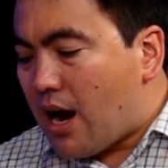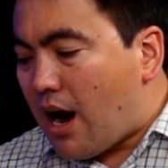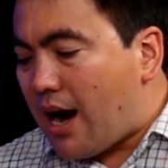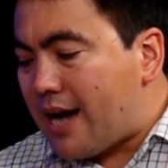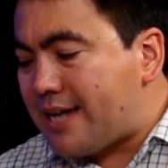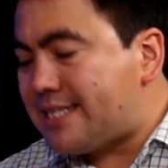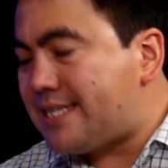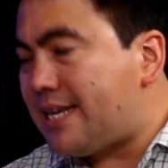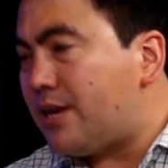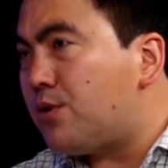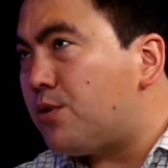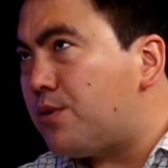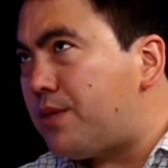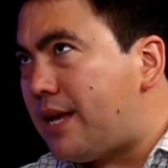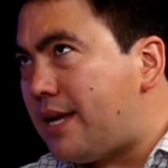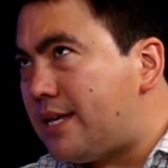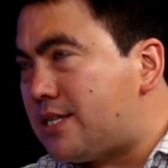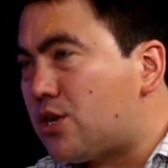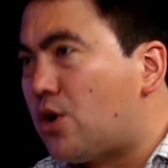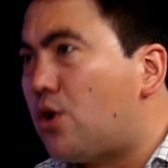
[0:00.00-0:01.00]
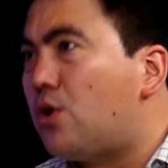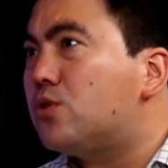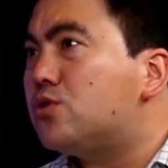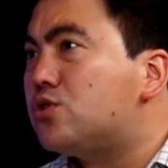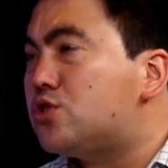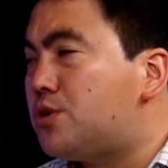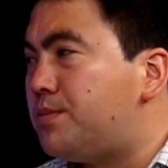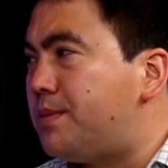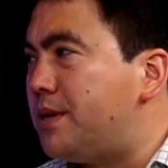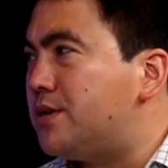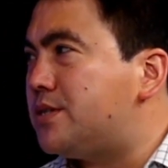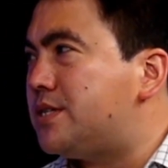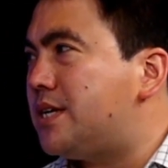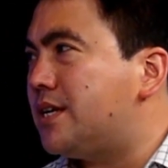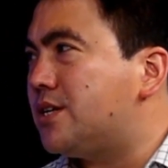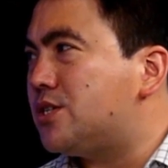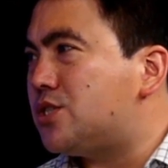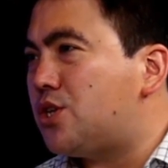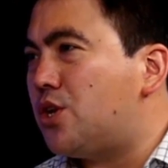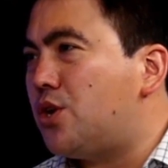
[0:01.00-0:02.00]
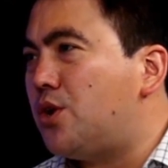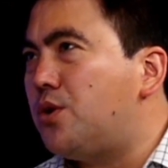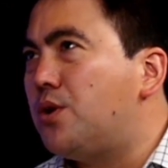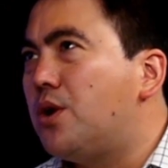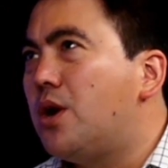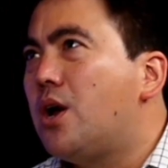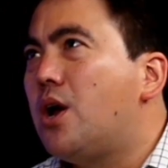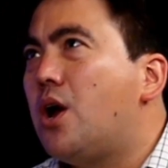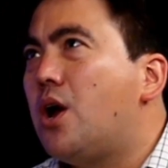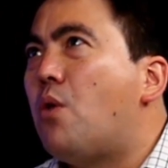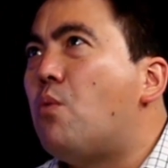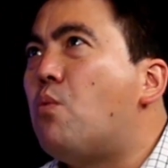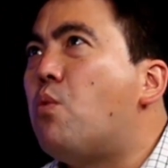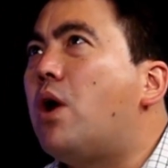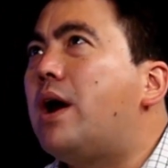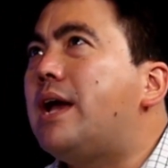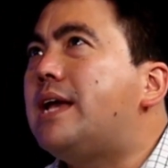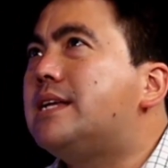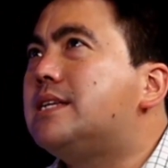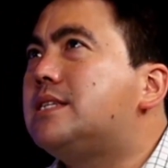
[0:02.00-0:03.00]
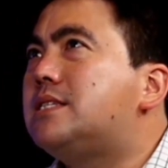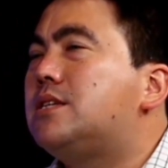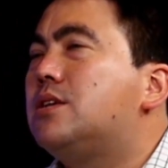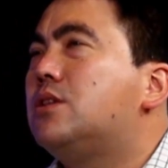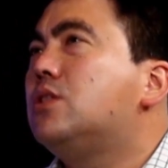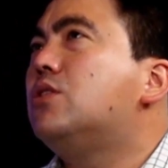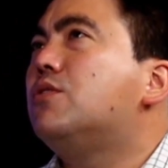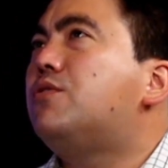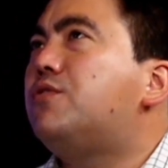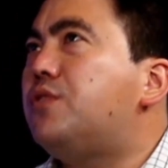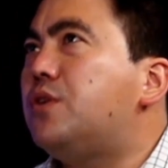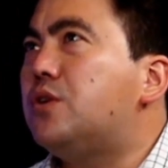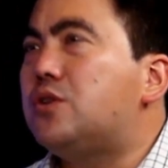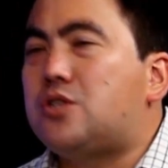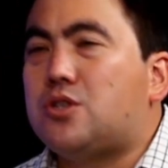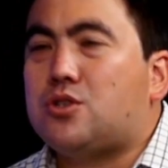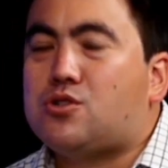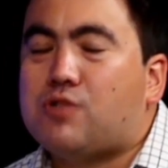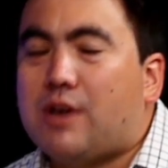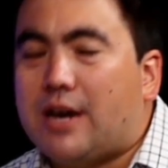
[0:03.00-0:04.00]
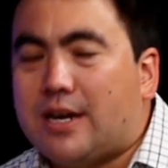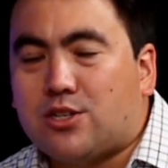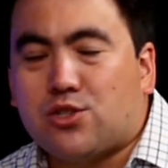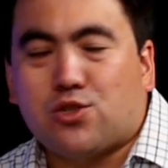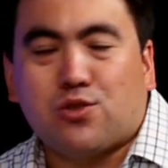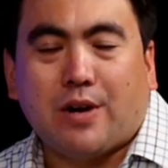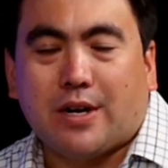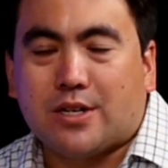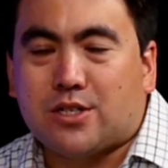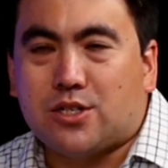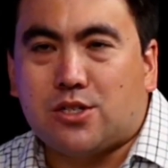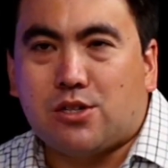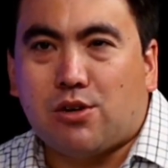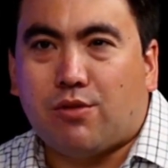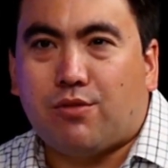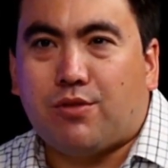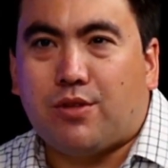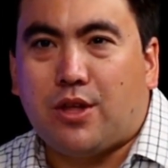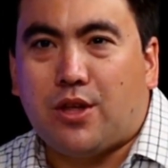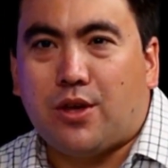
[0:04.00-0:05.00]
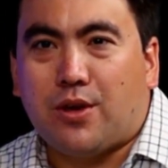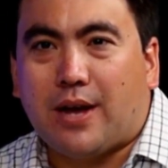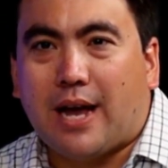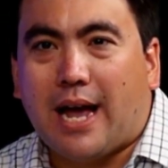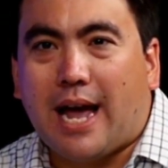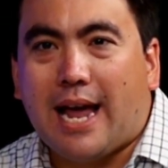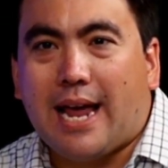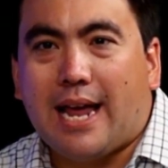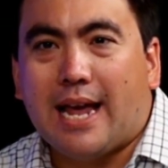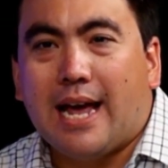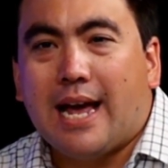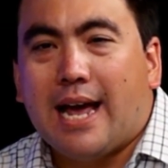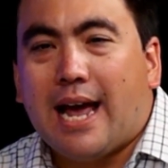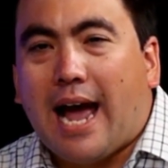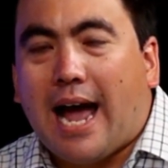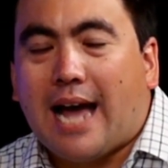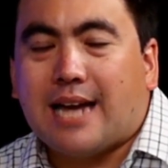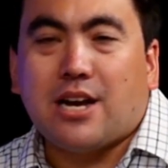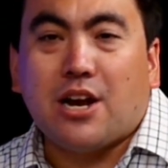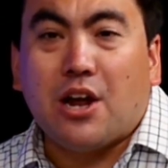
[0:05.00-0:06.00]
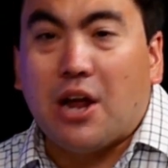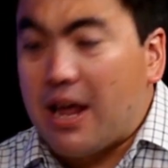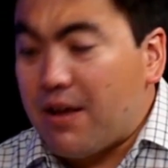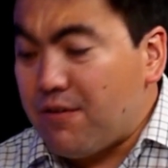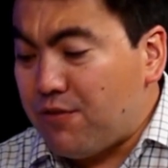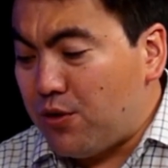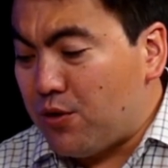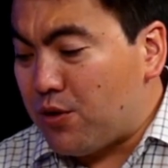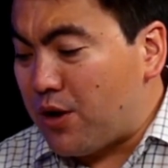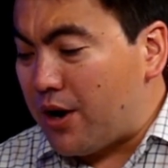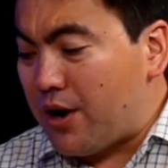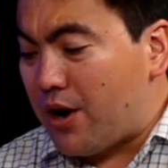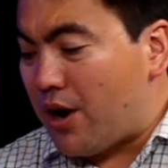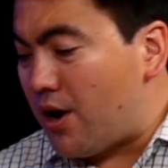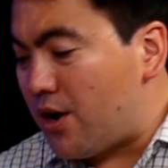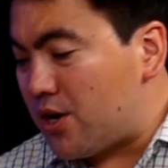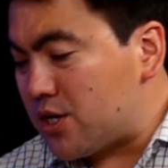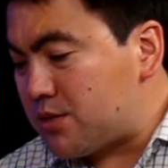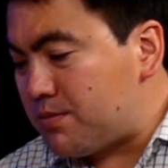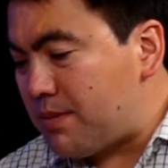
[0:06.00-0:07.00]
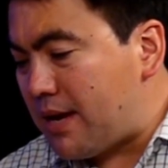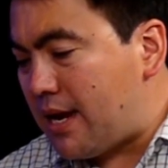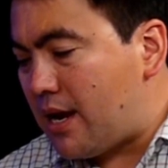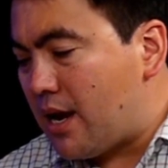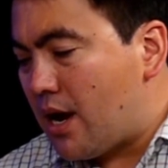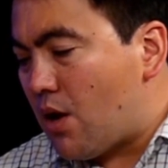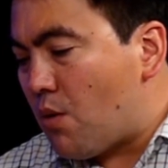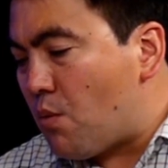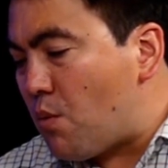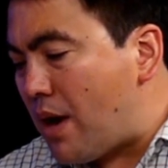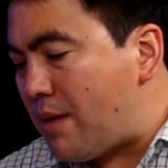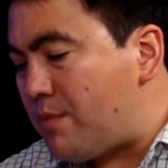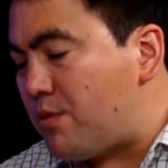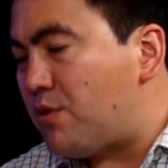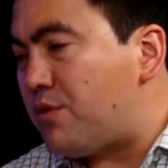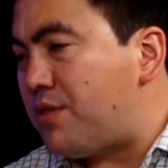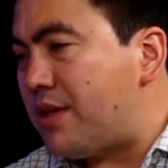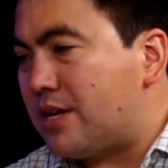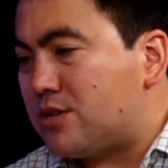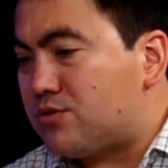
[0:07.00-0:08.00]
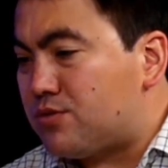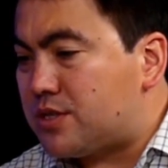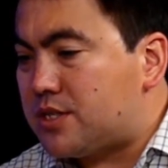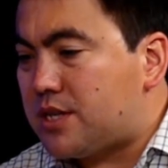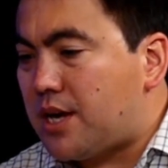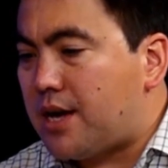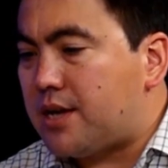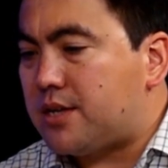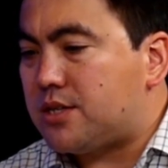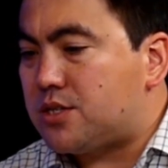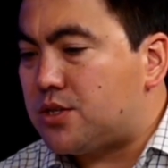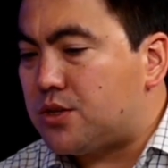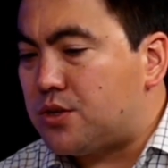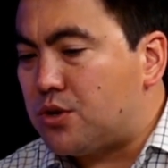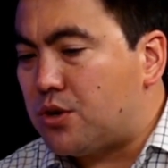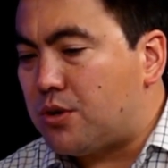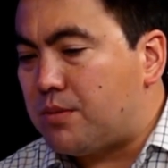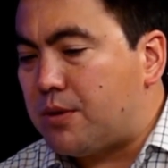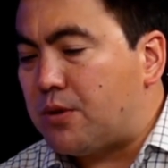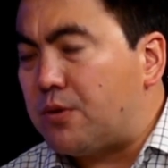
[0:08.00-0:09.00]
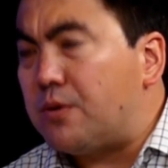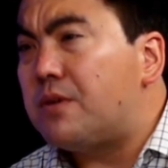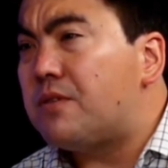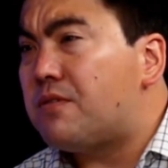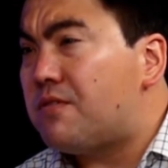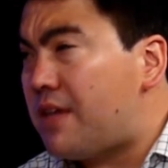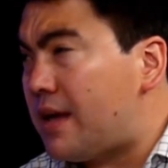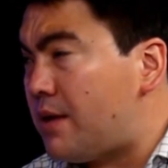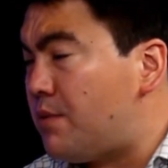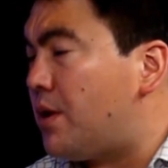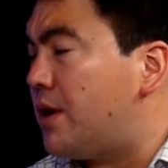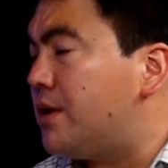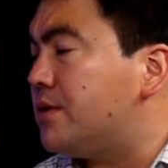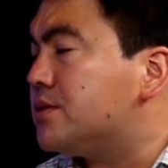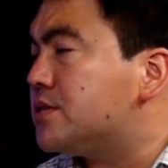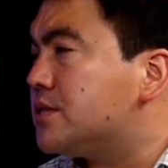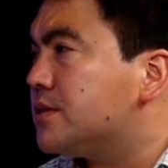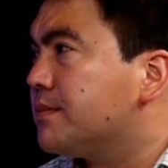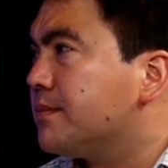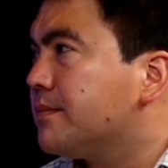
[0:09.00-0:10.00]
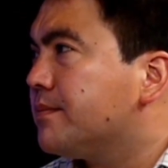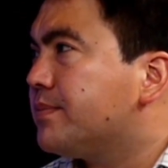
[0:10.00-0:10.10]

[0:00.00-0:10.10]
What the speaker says: I see all these contributing to what is the future trade strategy of the UK. And if you're going to ask me when will things return to normal, they won't.